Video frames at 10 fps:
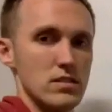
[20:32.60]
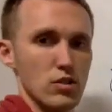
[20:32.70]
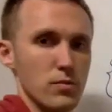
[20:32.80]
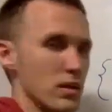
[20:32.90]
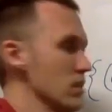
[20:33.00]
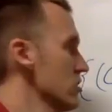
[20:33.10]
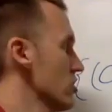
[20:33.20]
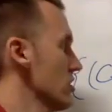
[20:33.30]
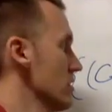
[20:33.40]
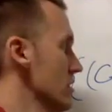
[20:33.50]

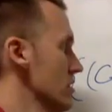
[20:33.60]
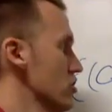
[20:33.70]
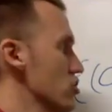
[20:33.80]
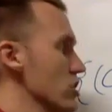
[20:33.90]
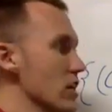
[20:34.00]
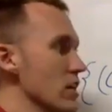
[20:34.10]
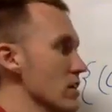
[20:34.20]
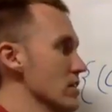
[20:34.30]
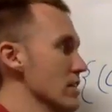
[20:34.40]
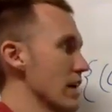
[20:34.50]
terminology is this
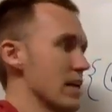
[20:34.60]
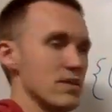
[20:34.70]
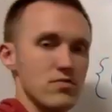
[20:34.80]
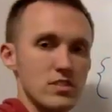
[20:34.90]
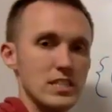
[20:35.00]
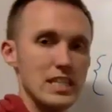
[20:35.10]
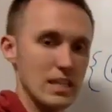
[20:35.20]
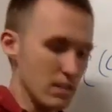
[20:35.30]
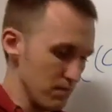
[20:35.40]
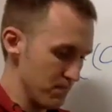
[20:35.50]
G negative
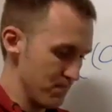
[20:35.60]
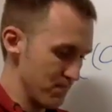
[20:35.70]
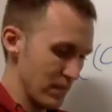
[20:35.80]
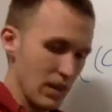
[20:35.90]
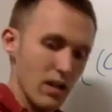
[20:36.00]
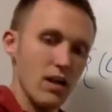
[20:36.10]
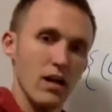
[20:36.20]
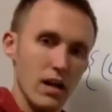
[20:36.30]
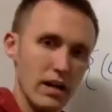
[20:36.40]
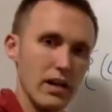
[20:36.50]
T.
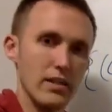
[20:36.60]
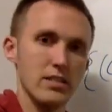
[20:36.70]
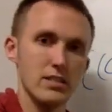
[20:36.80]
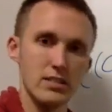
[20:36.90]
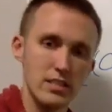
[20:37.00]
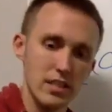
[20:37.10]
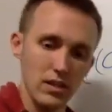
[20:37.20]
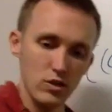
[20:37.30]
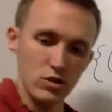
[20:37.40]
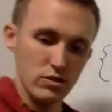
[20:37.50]
Again, this is a
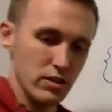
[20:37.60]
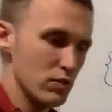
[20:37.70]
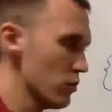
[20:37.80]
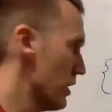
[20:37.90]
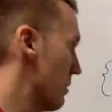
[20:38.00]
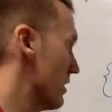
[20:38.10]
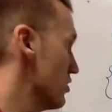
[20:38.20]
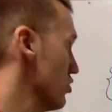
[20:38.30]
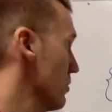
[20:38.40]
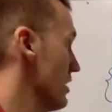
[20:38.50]
detail, you don't need to worry about
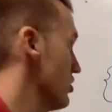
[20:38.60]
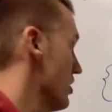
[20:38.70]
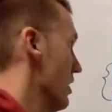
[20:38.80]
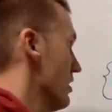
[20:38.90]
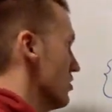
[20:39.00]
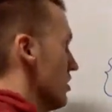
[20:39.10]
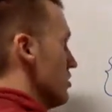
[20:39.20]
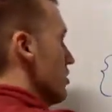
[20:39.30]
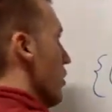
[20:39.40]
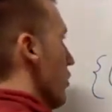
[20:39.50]
it too much.
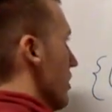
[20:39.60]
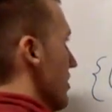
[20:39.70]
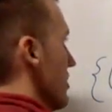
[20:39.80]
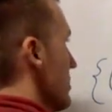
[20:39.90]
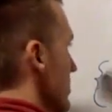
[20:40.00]
Just know that there's